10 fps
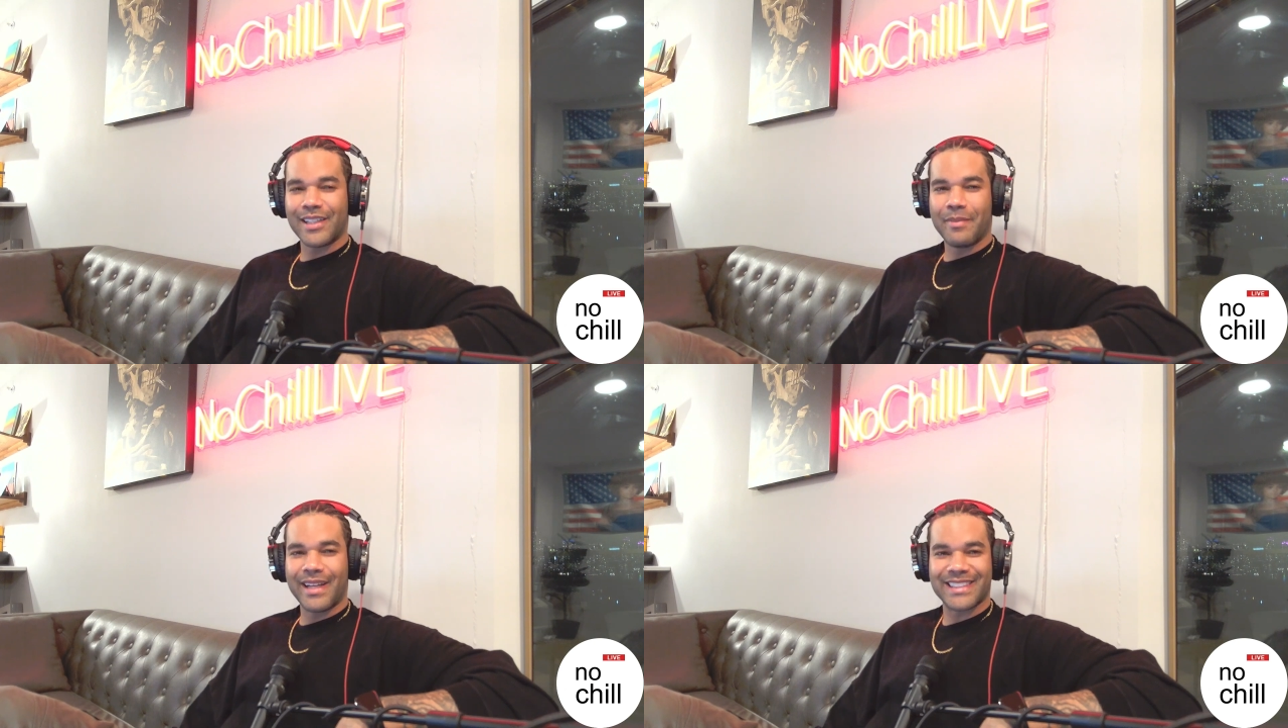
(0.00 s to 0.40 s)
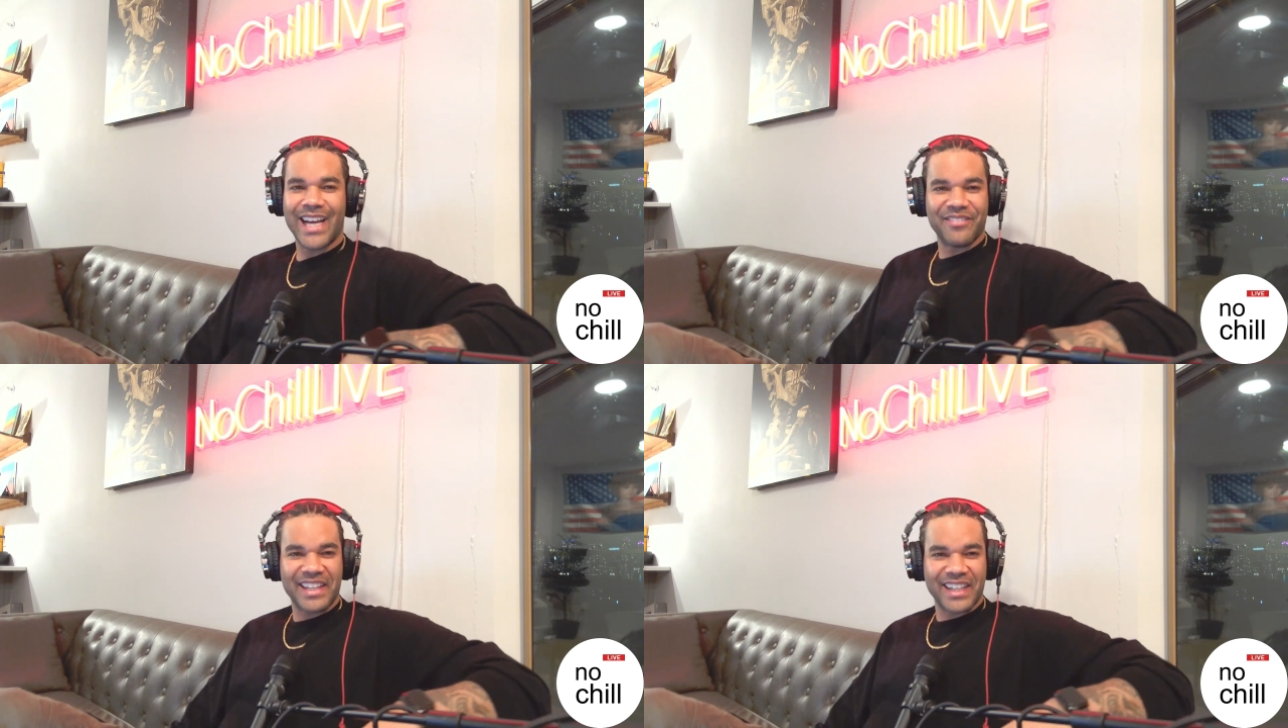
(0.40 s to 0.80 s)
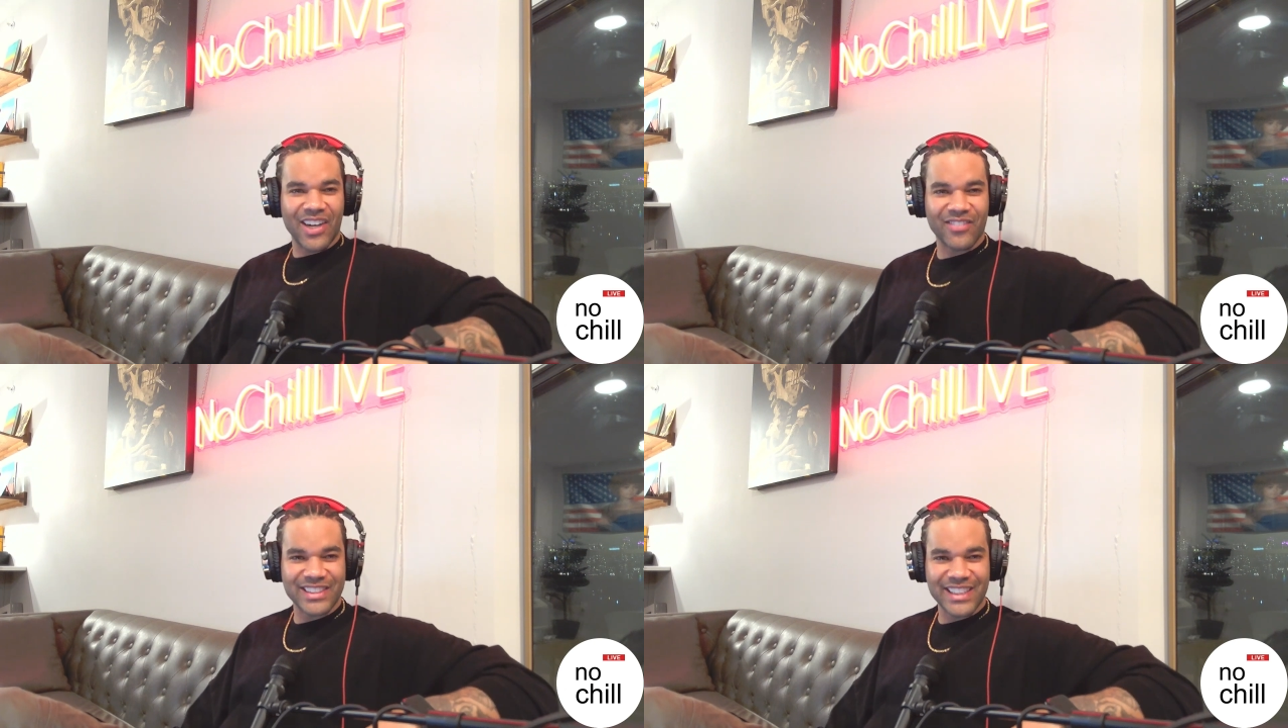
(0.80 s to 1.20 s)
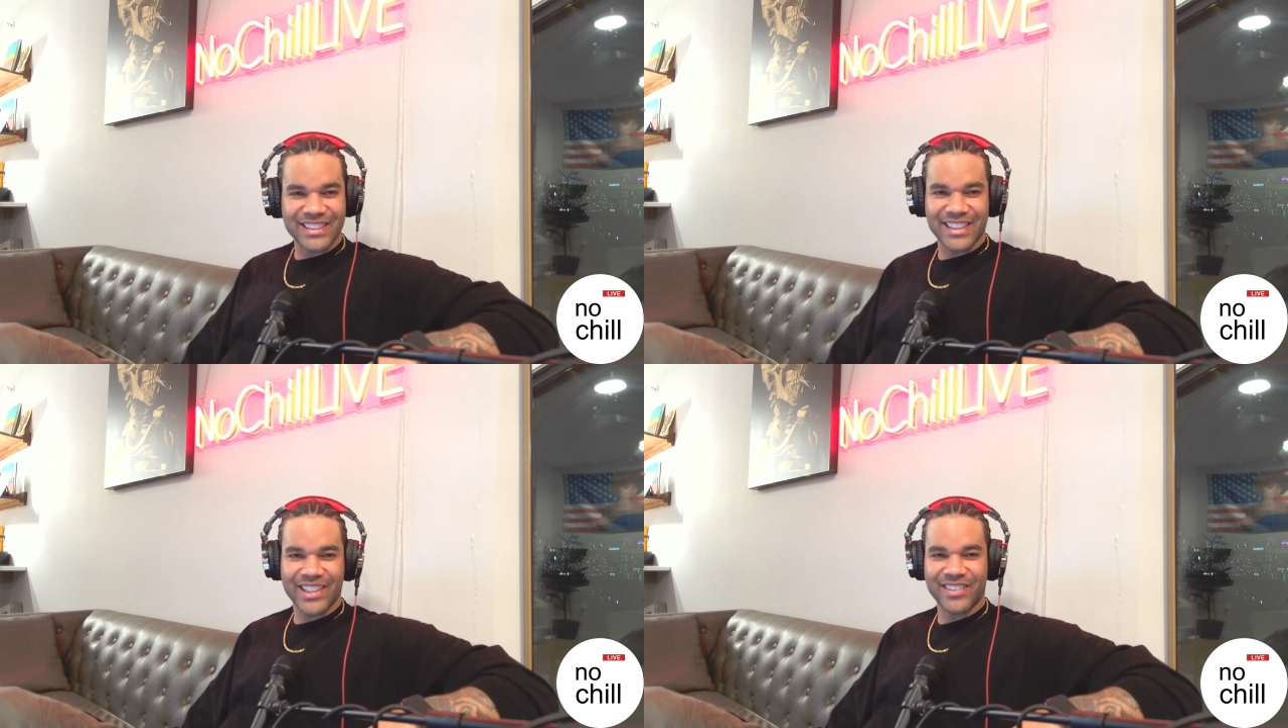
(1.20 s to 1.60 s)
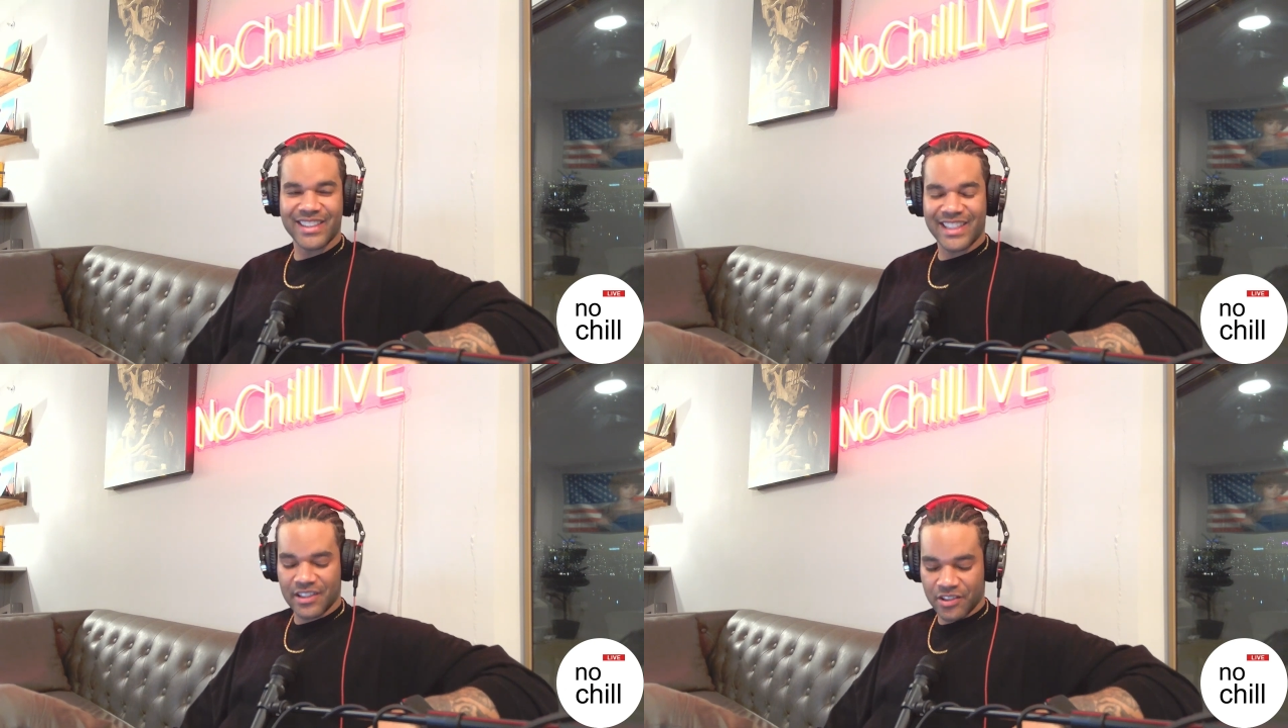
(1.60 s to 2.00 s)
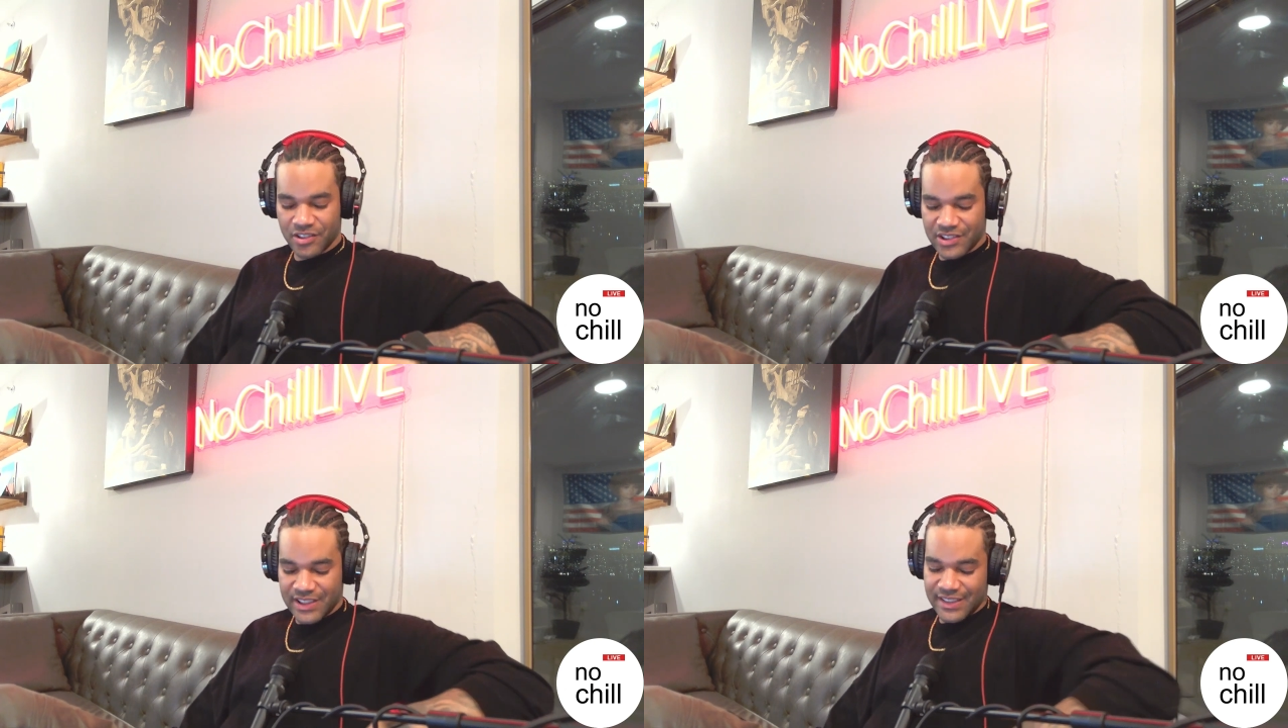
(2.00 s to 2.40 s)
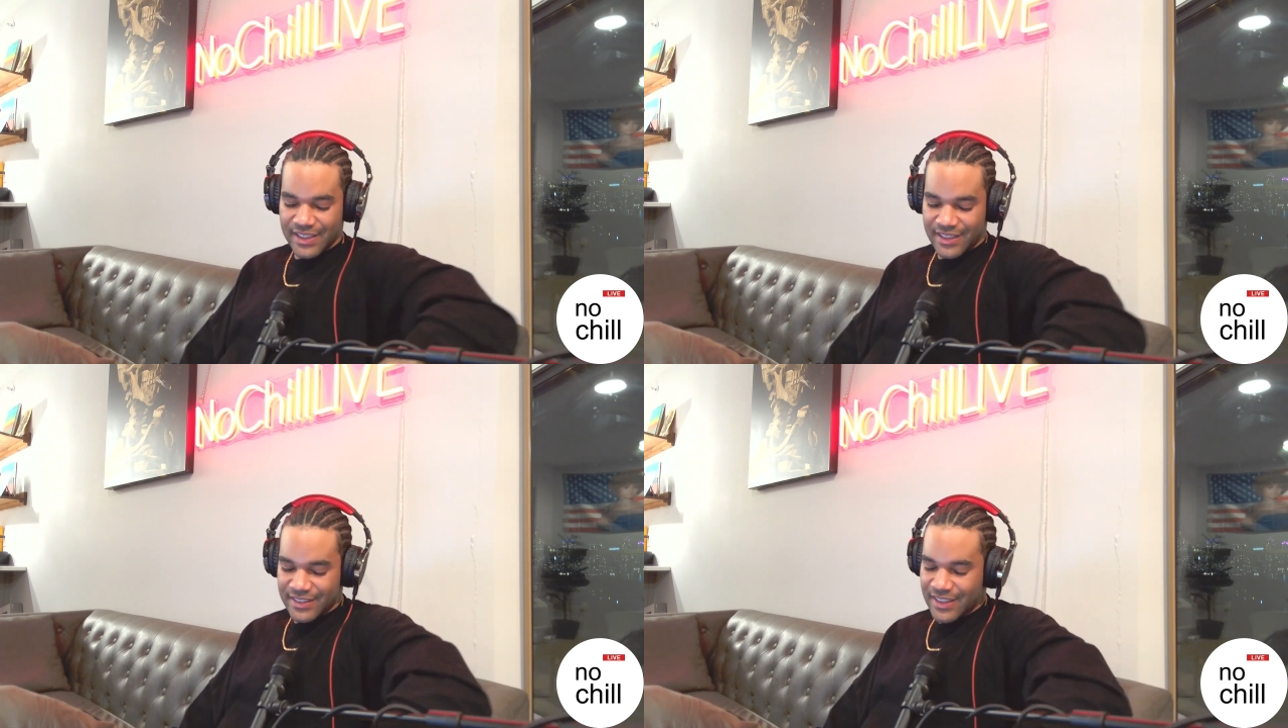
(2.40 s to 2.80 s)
imagine having that conversation and getting all those details.